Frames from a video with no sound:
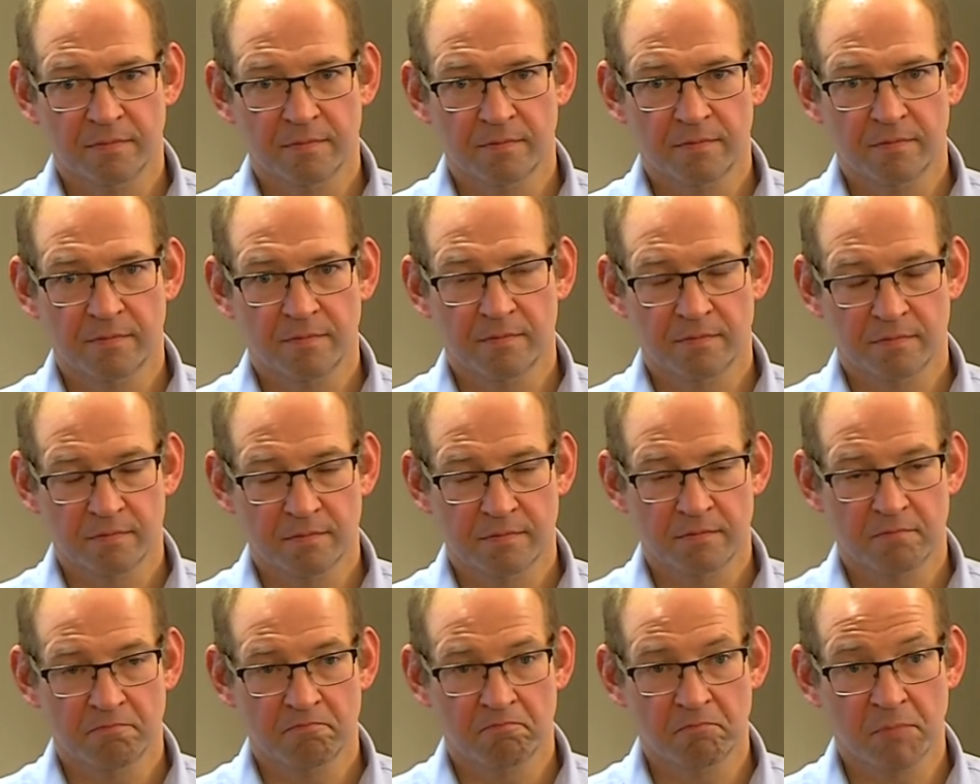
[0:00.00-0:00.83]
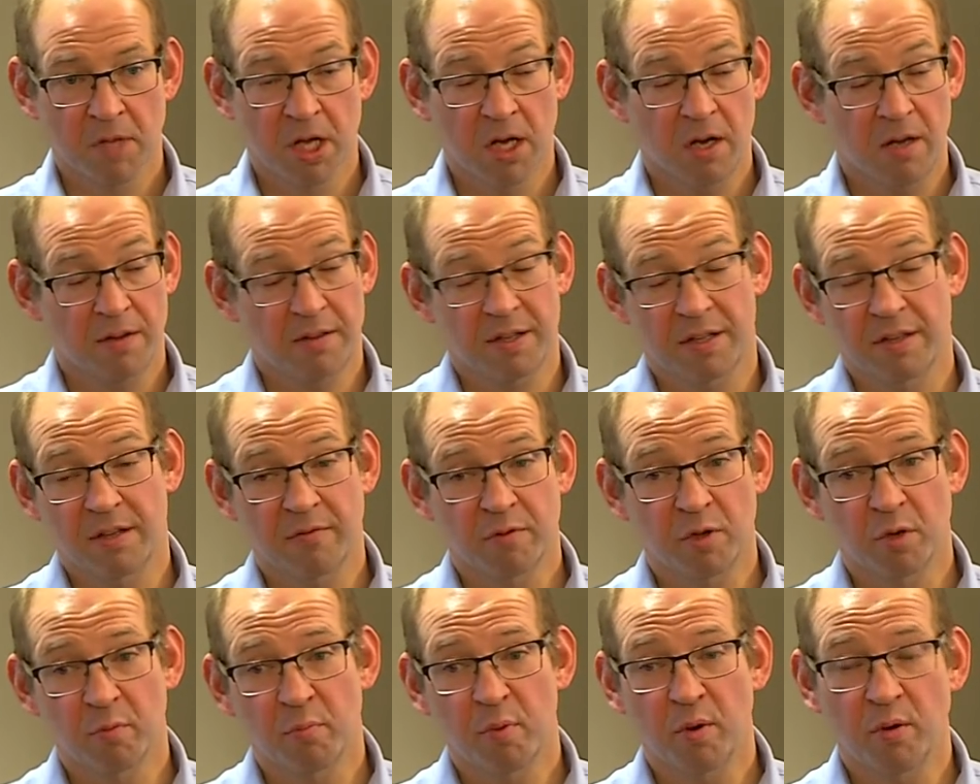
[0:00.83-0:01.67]
now. I think they've
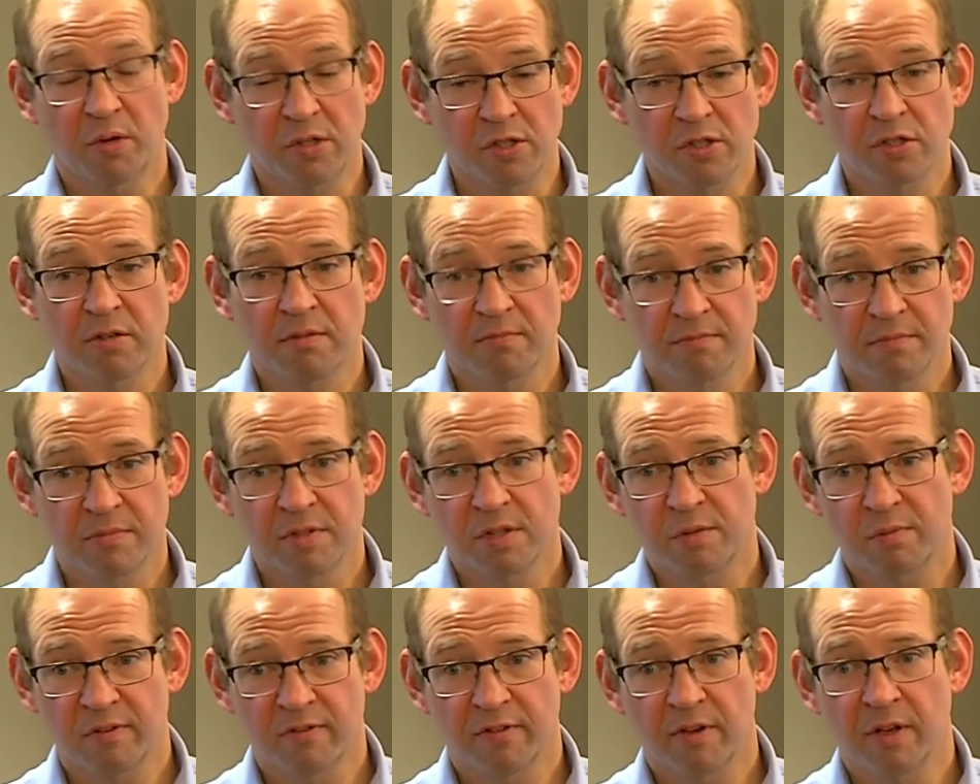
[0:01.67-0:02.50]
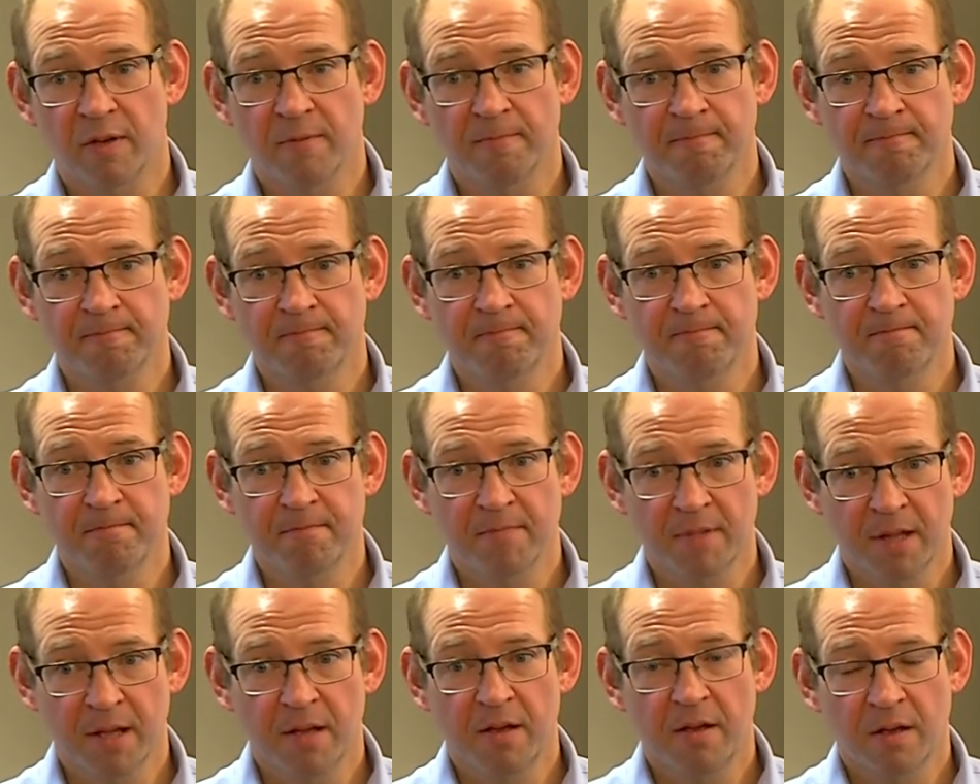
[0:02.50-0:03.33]
got a point. To be yeah. fair.
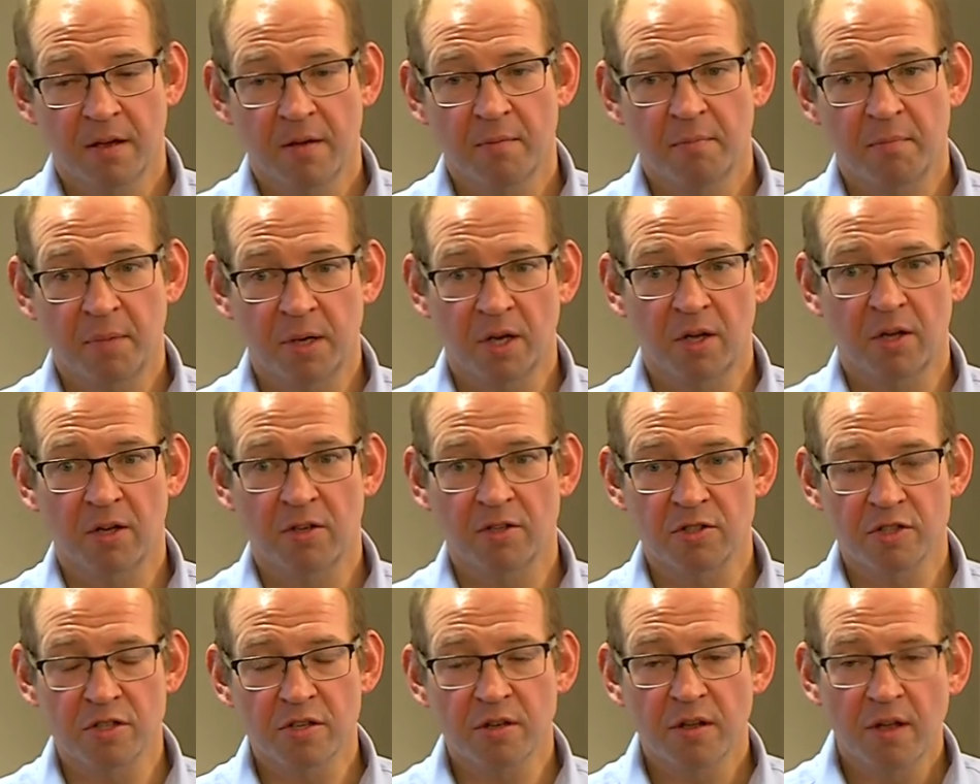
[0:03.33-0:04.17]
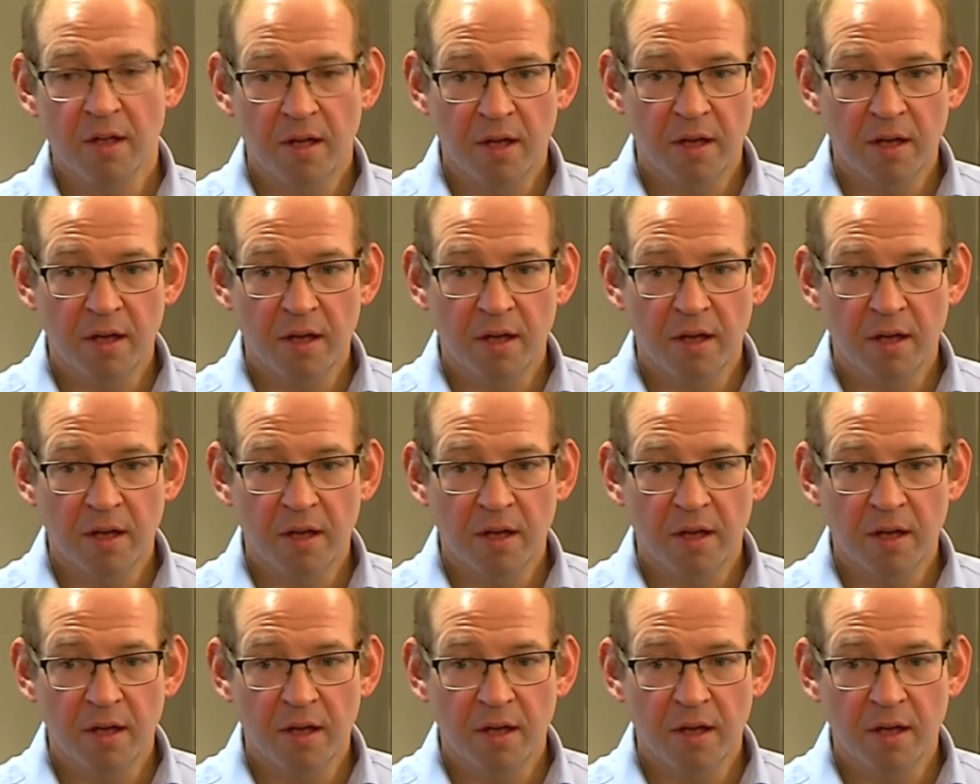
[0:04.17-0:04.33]
Because,